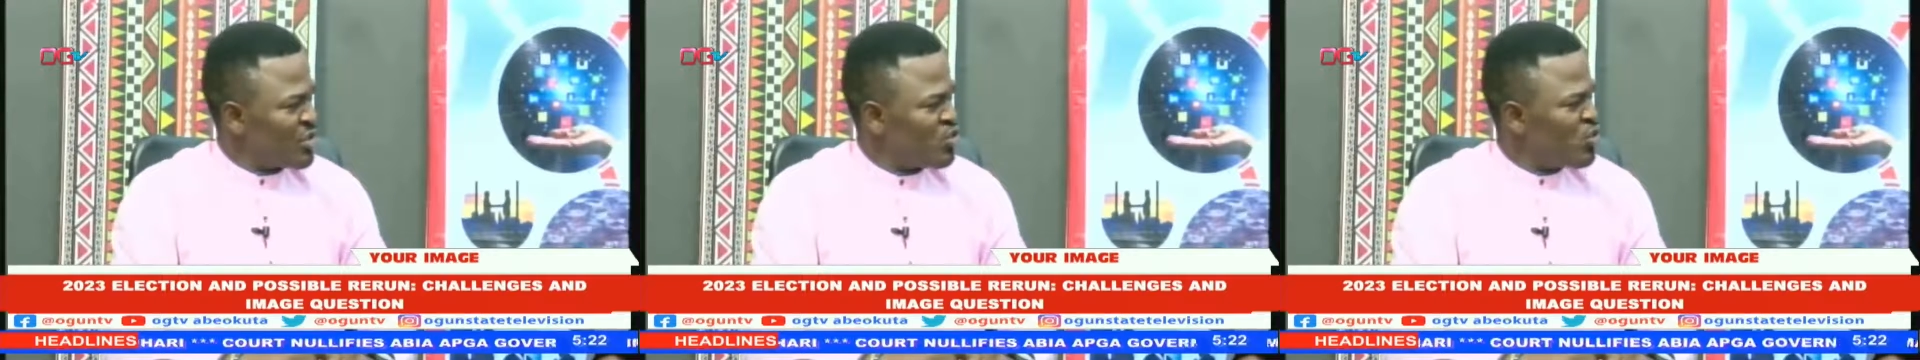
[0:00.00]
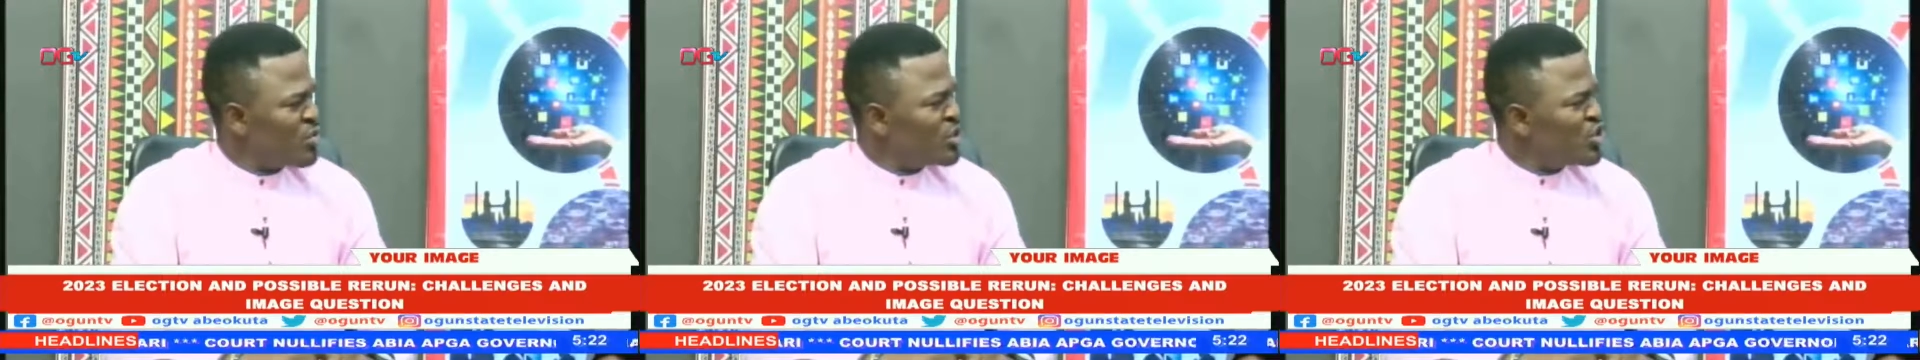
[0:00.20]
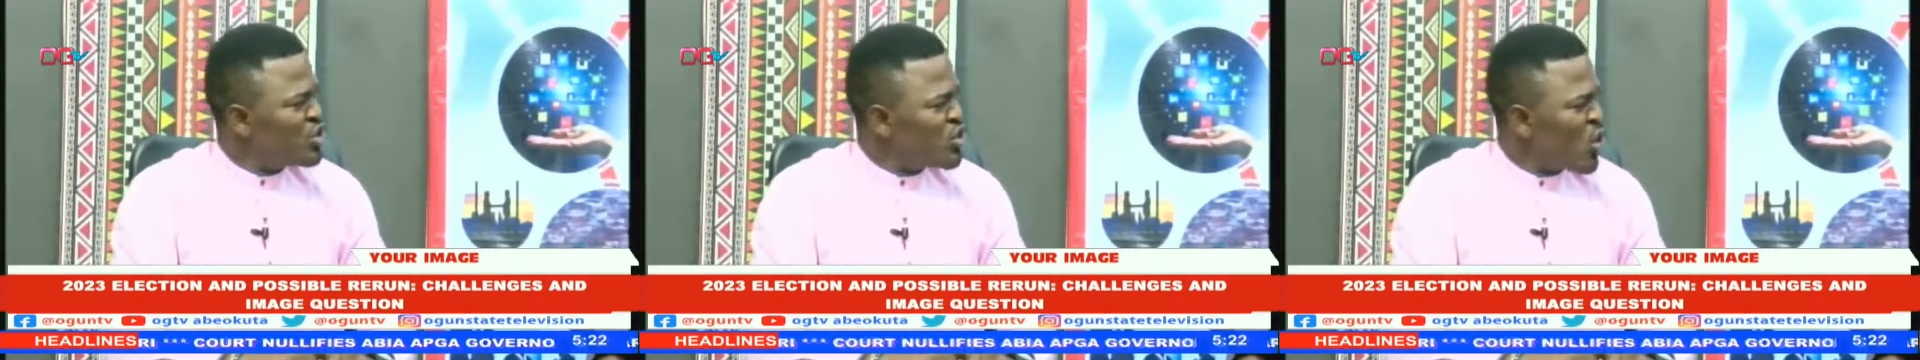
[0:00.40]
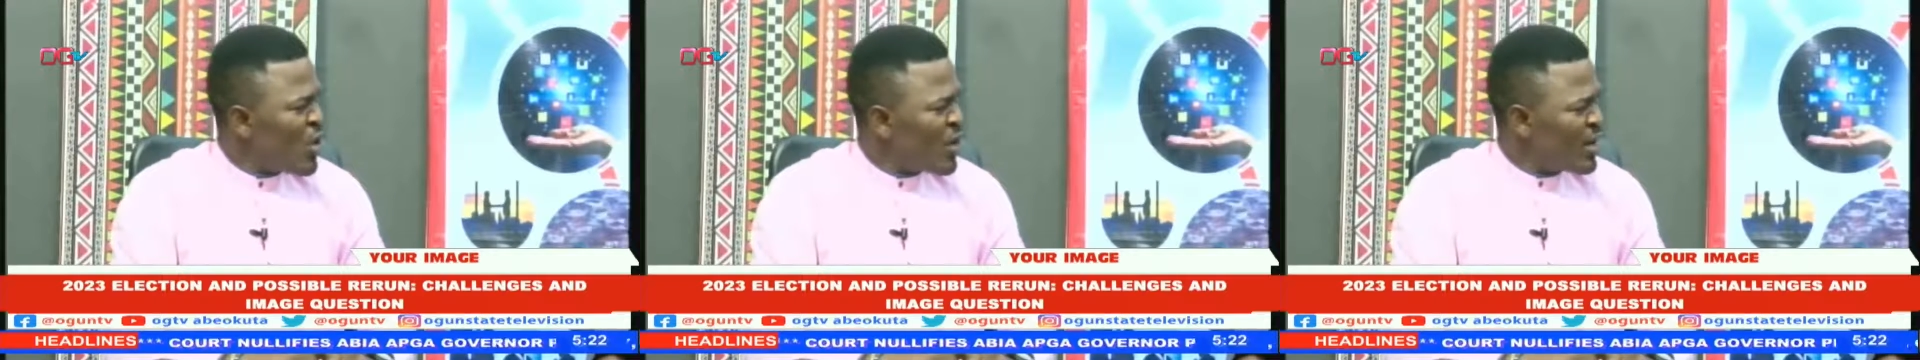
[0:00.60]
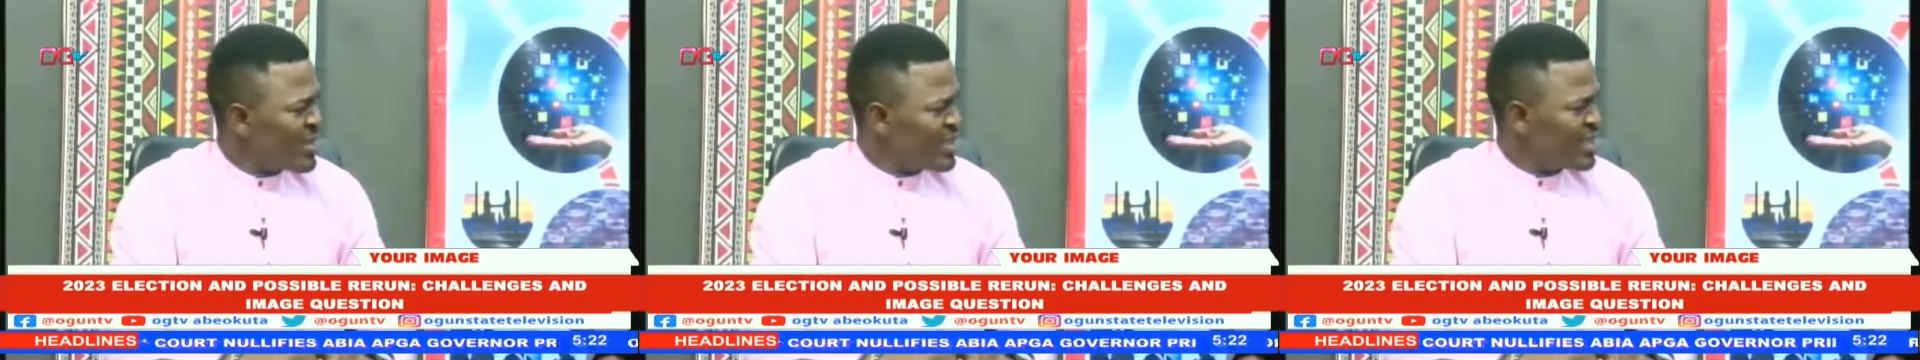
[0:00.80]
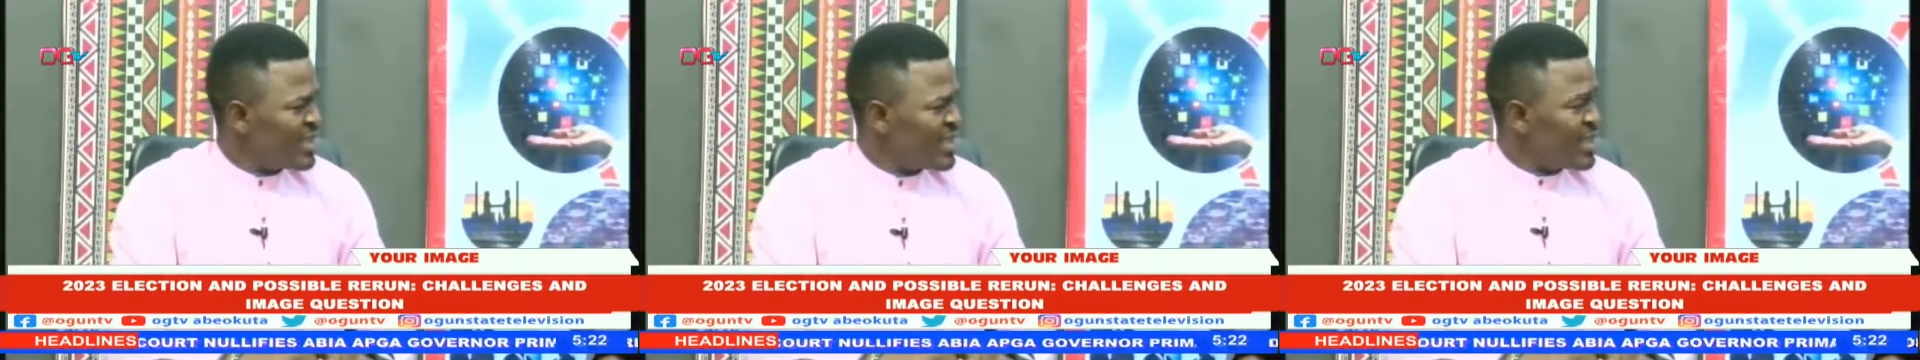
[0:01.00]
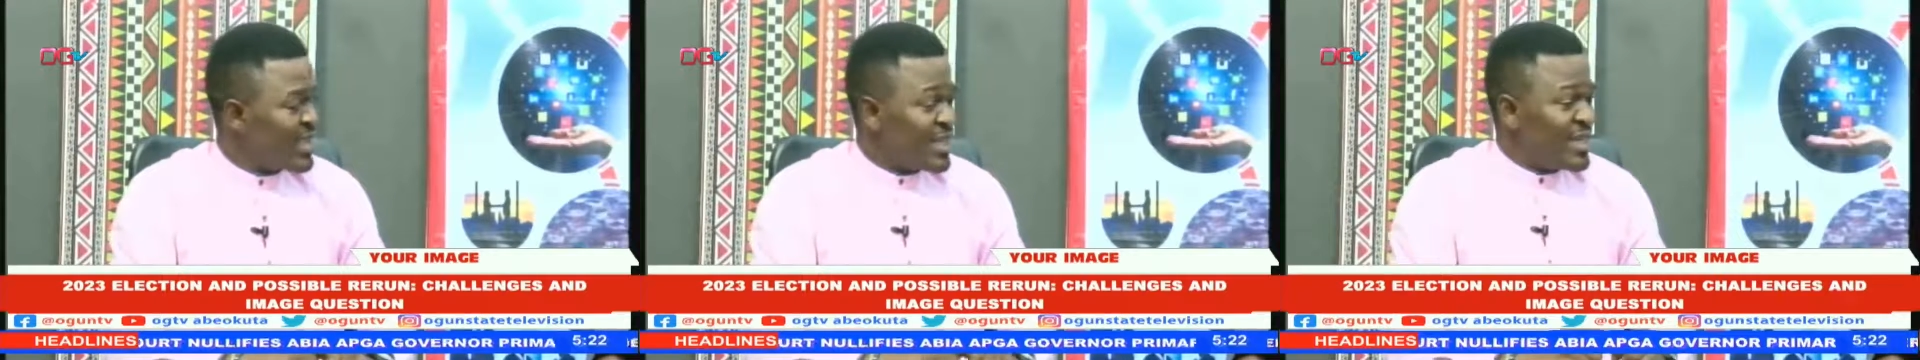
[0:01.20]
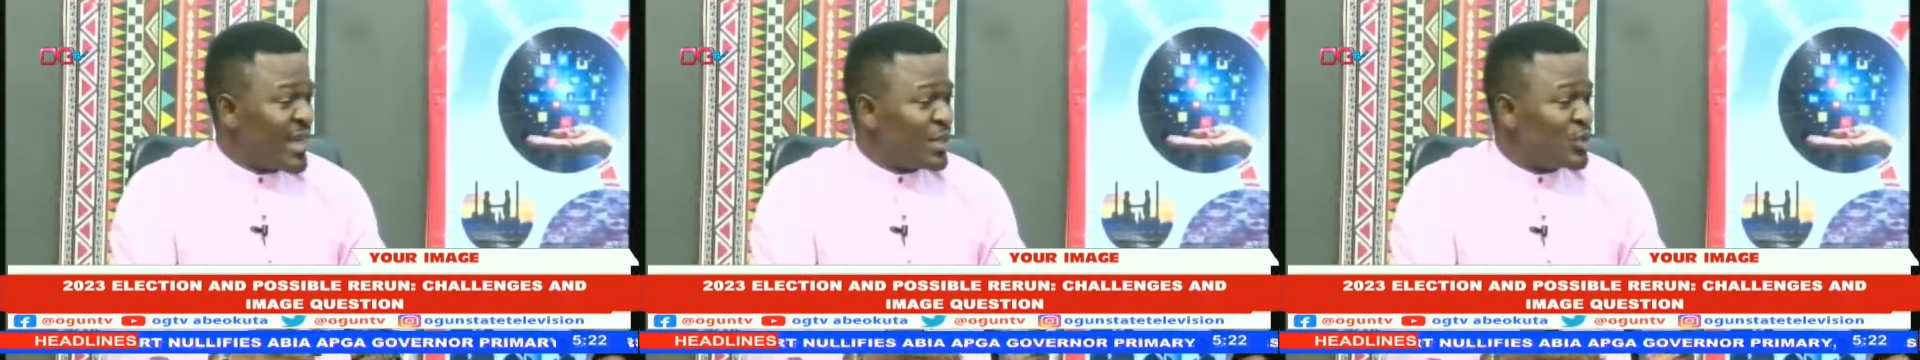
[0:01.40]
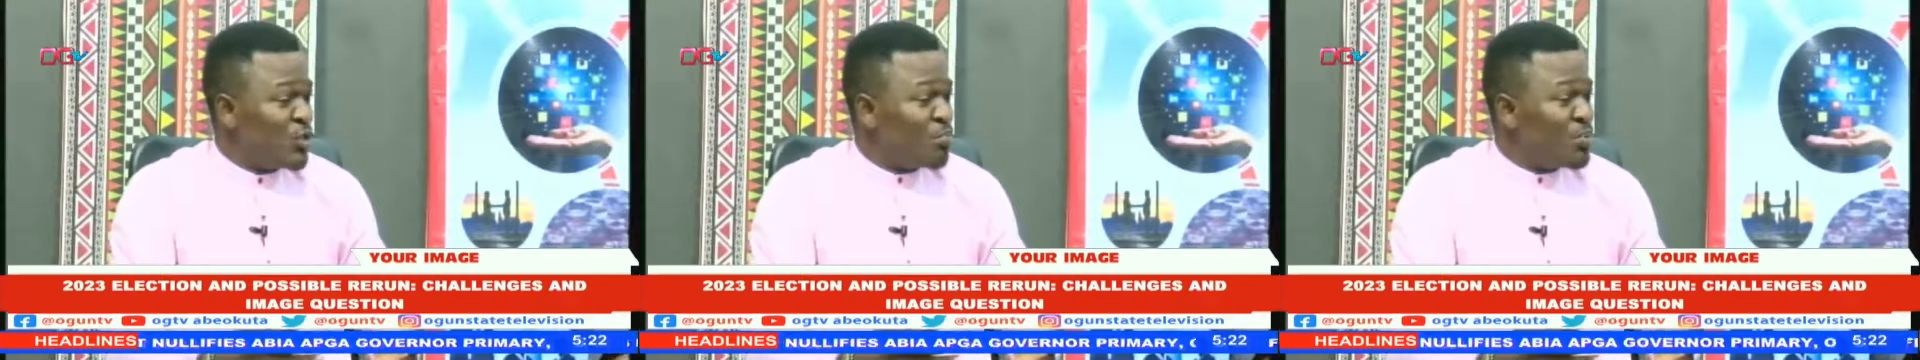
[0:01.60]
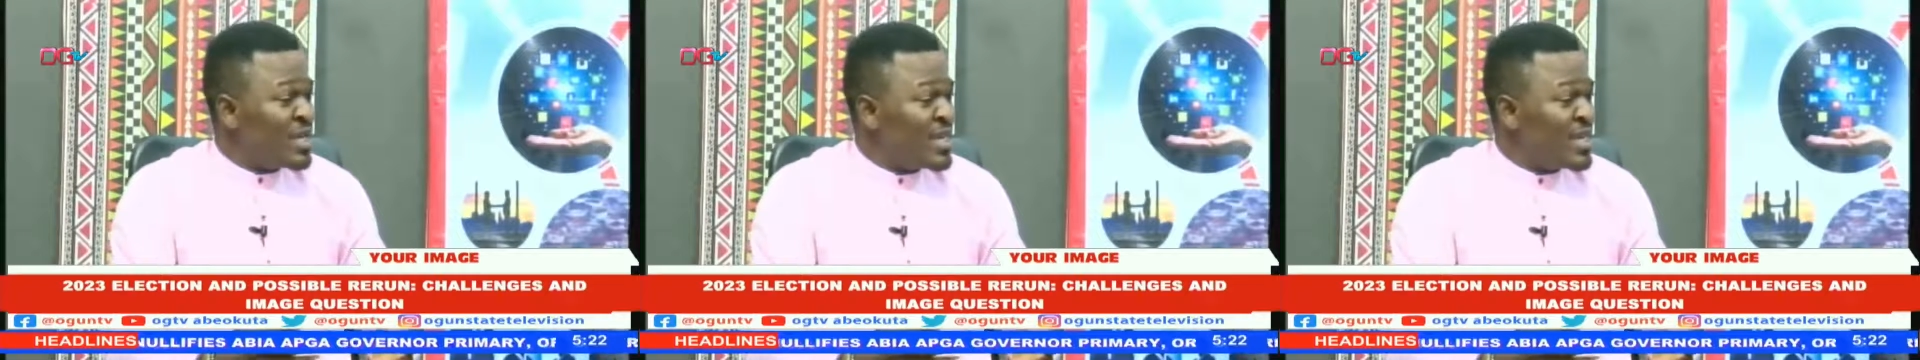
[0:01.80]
You'll be shocked that to bring